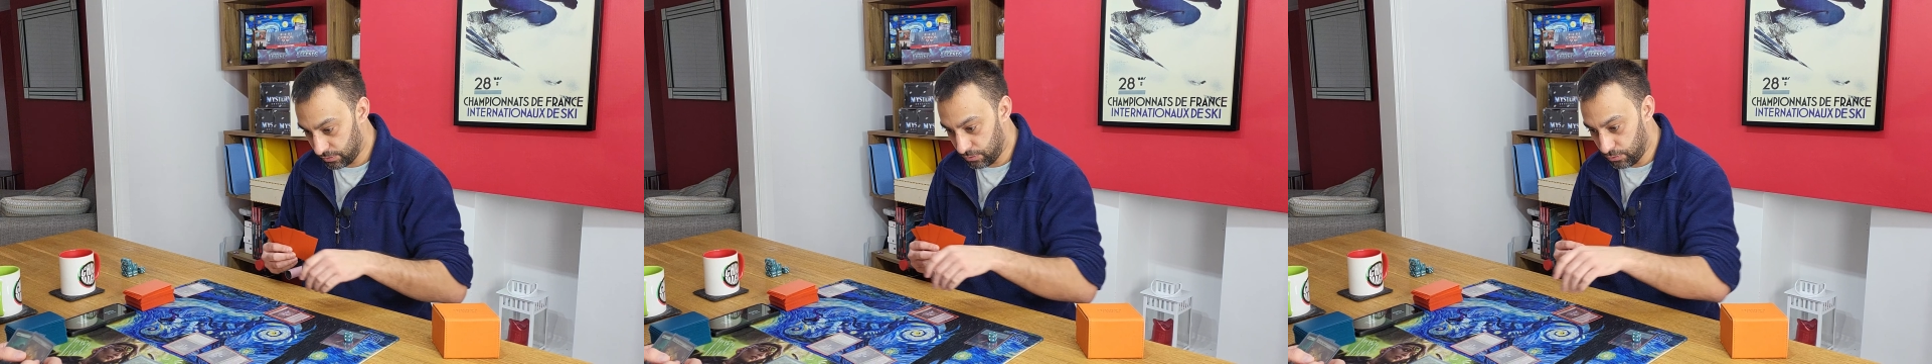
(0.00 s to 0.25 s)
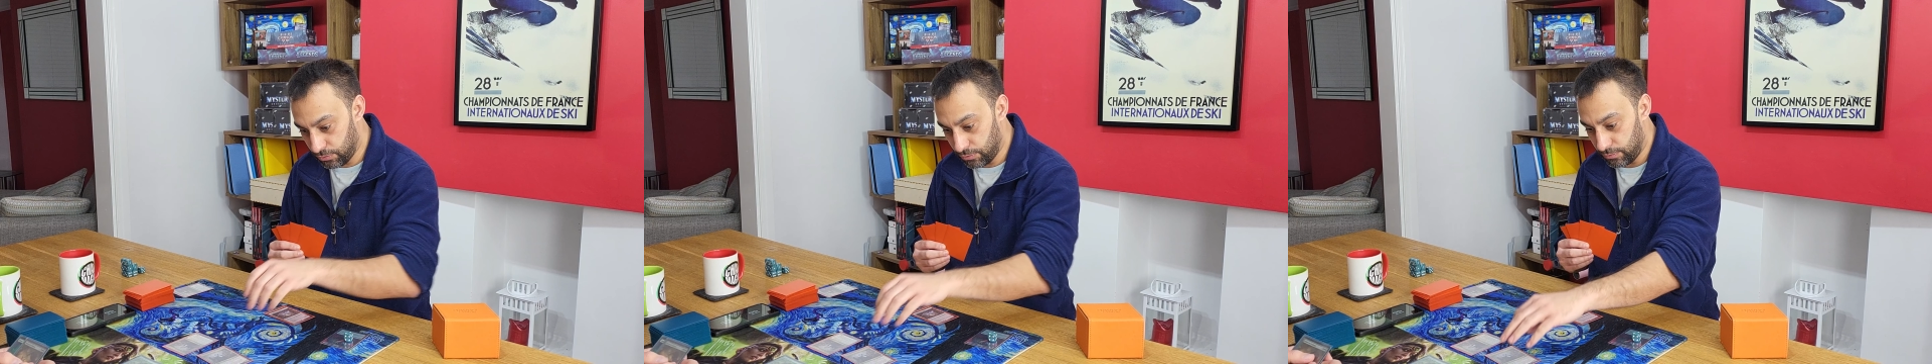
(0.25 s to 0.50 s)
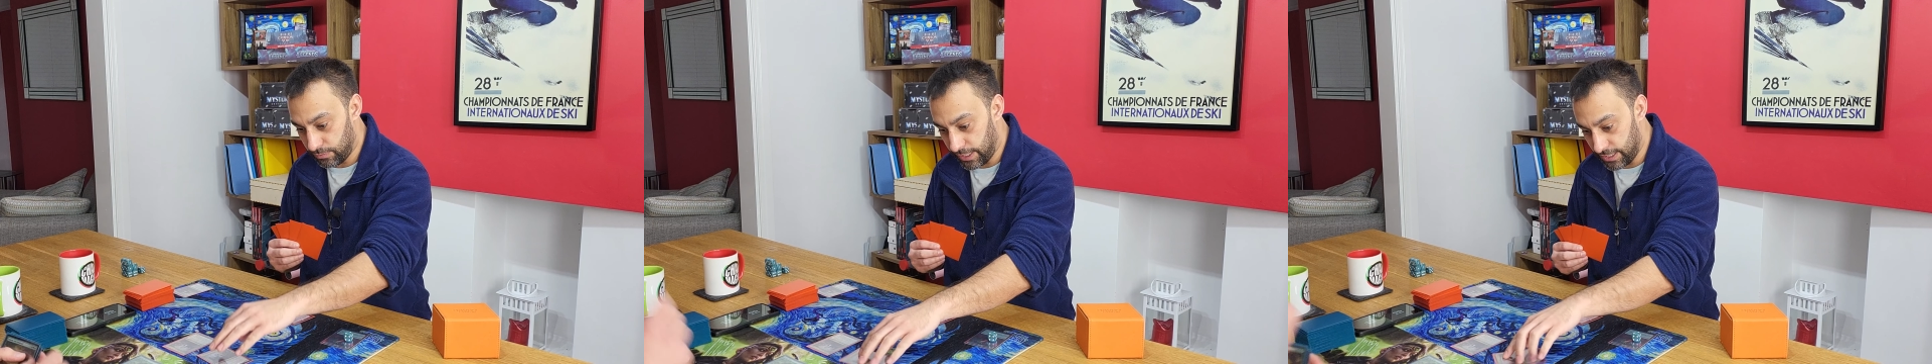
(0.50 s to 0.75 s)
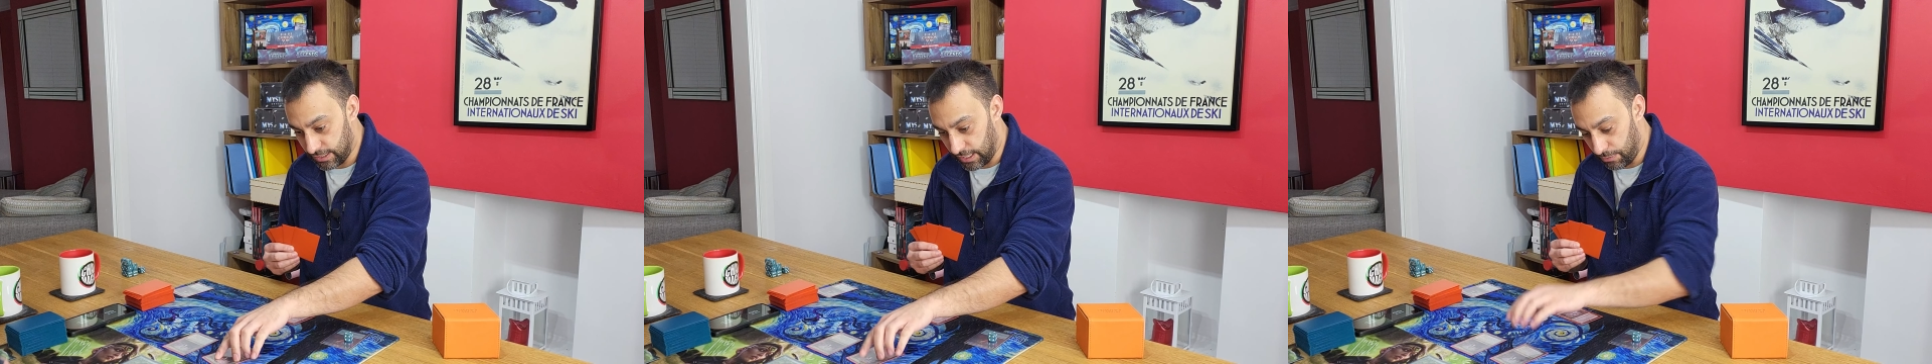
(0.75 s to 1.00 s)
Cool,
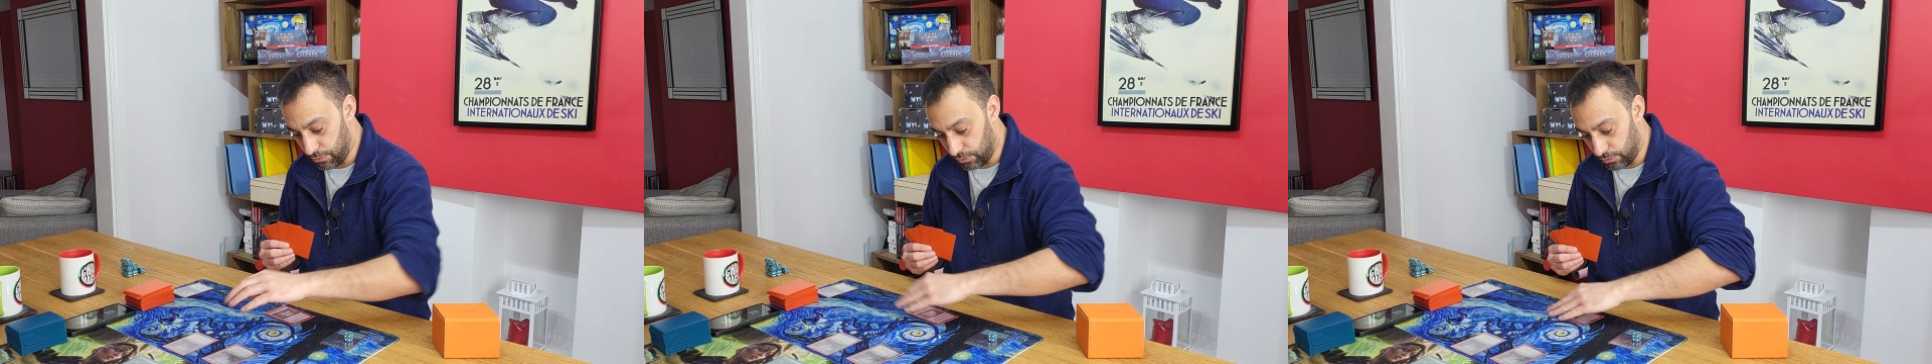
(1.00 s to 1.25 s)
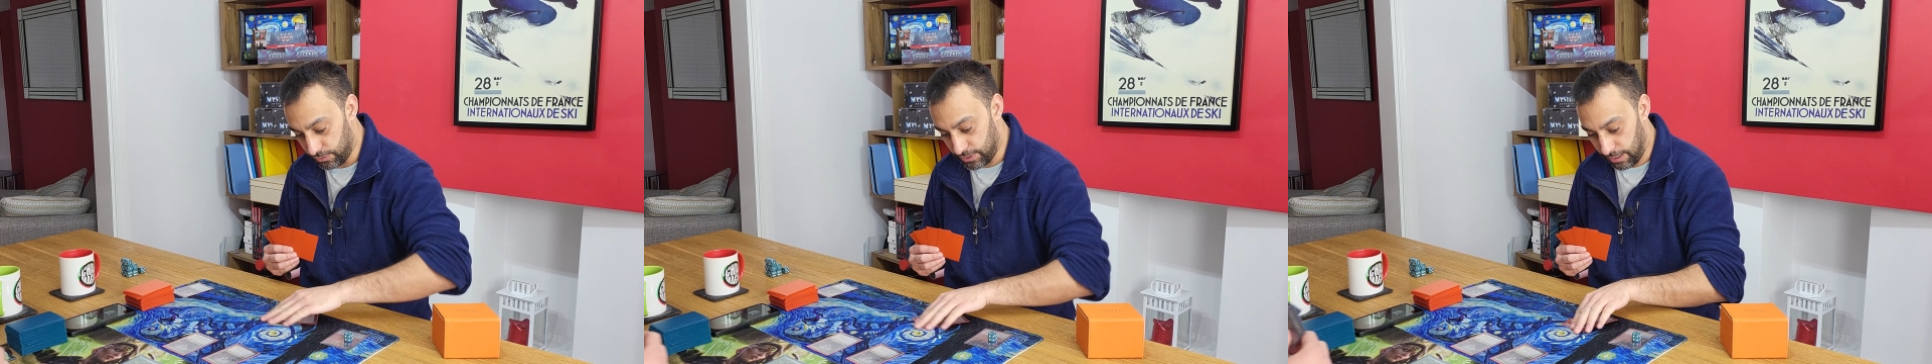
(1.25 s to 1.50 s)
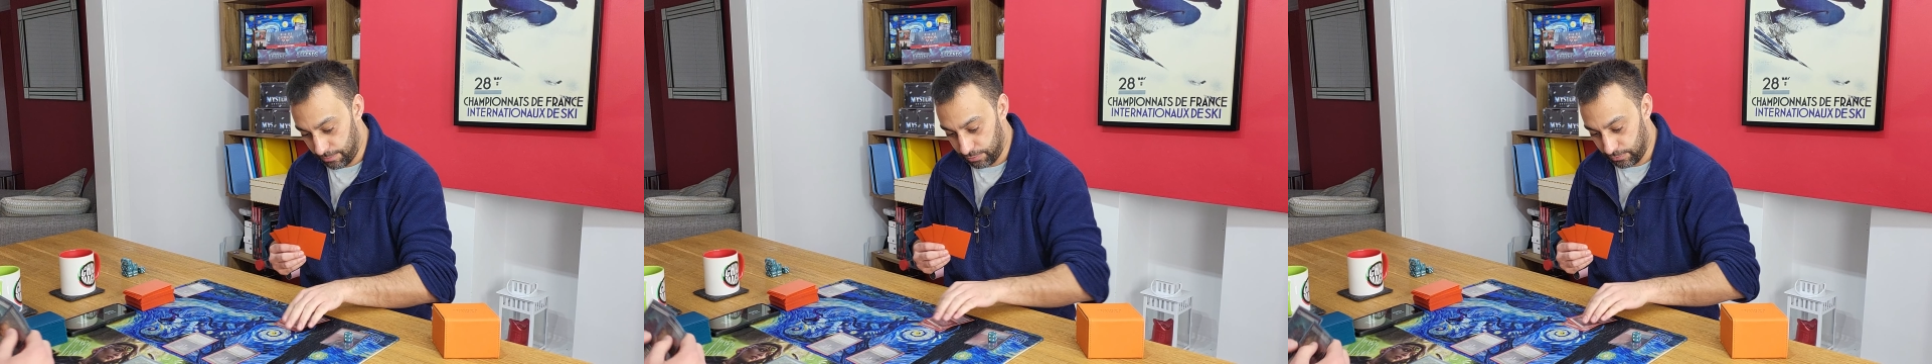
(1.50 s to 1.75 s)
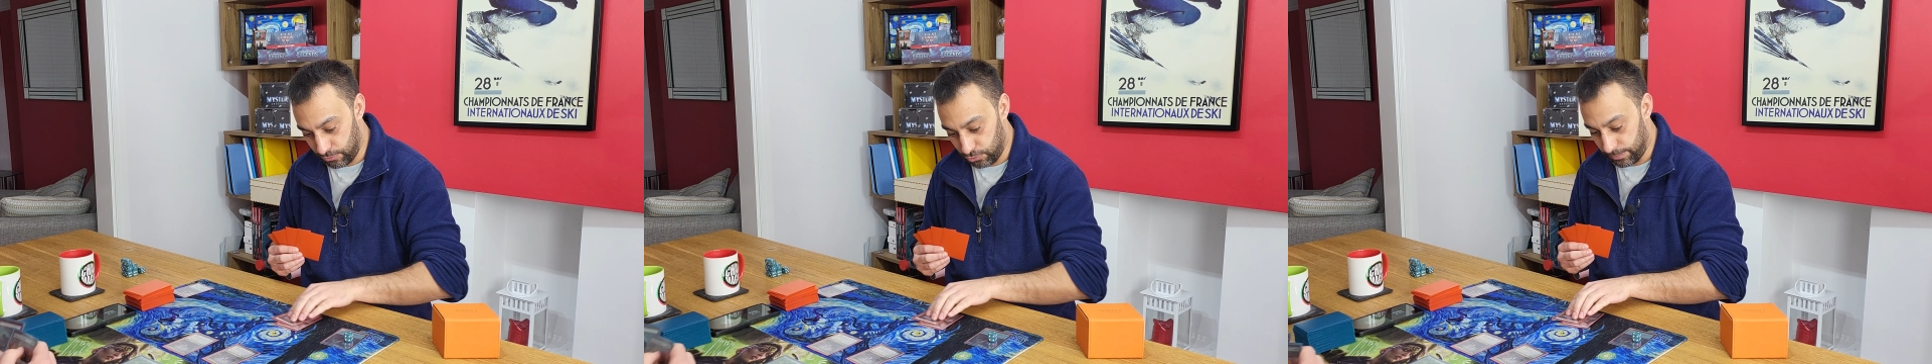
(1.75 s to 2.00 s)
right, I will untap
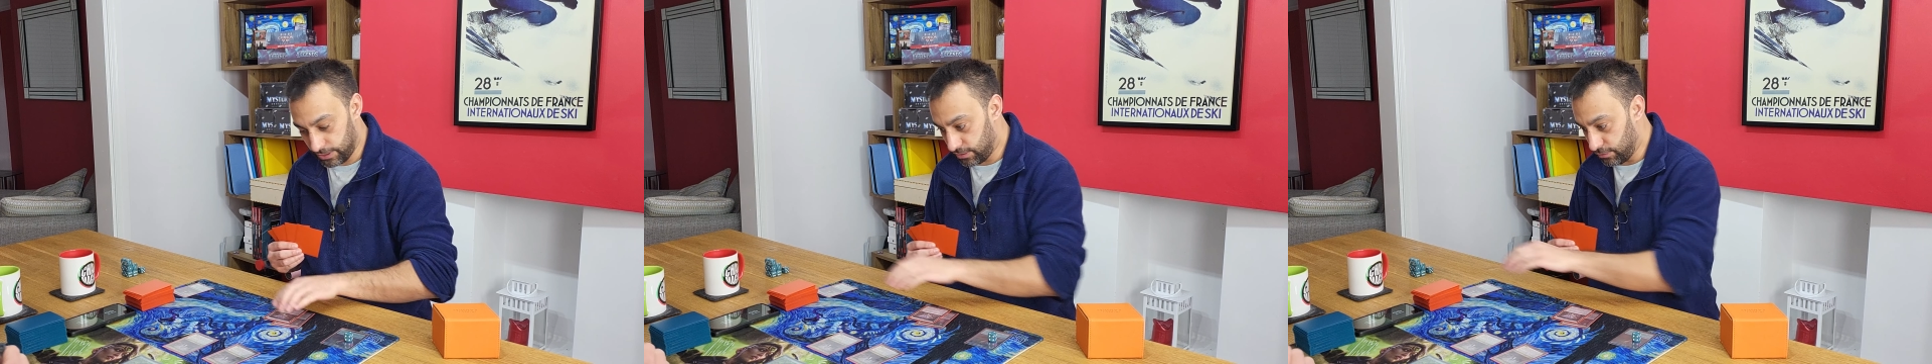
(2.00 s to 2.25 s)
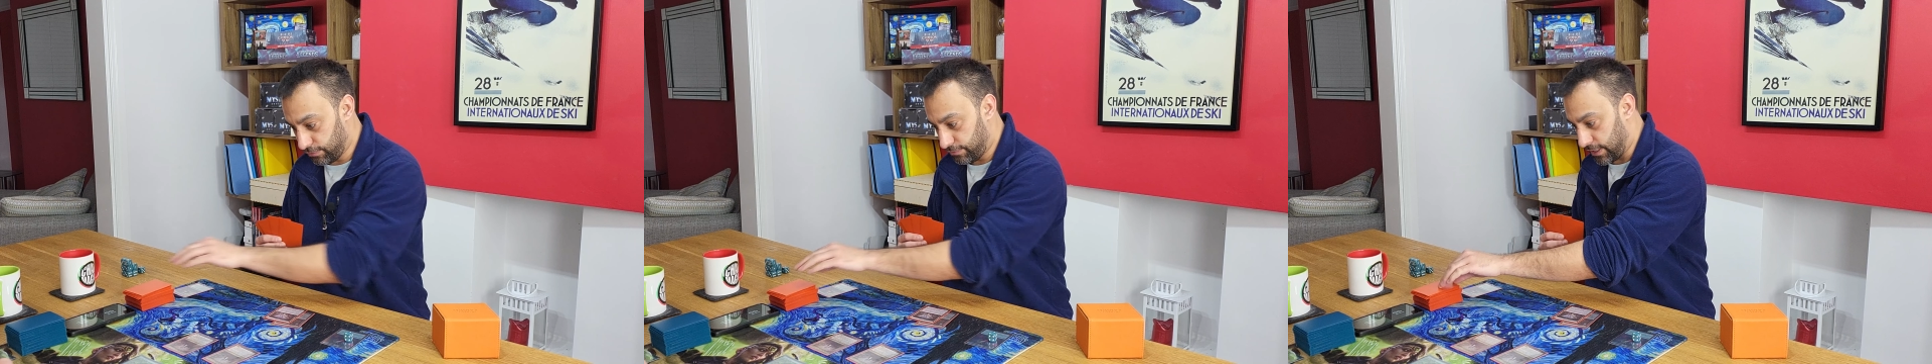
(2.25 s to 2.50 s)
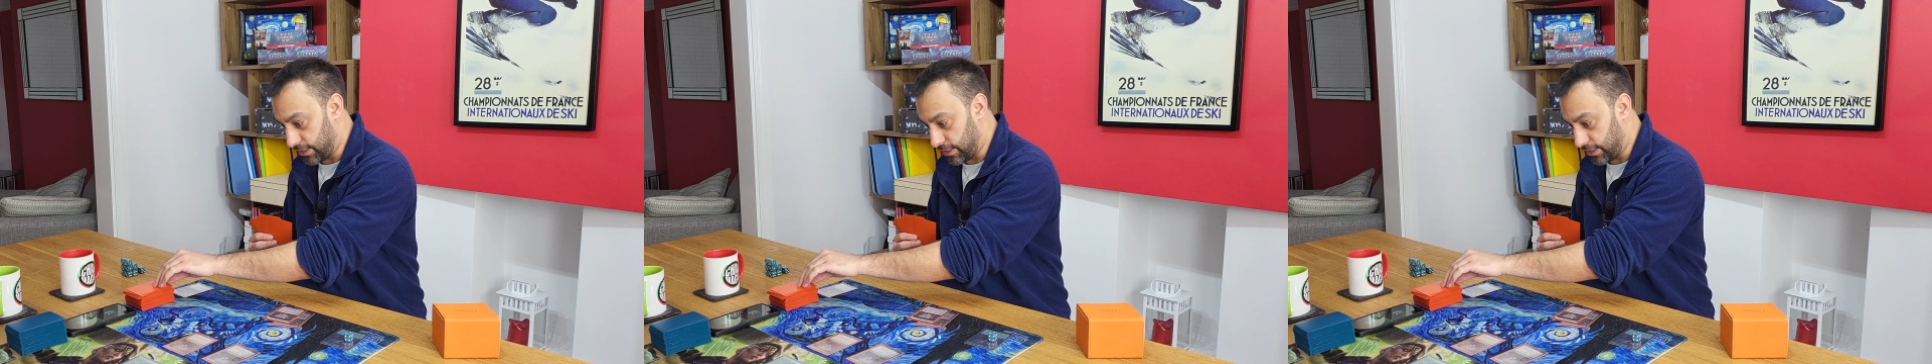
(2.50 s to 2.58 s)
all my stuff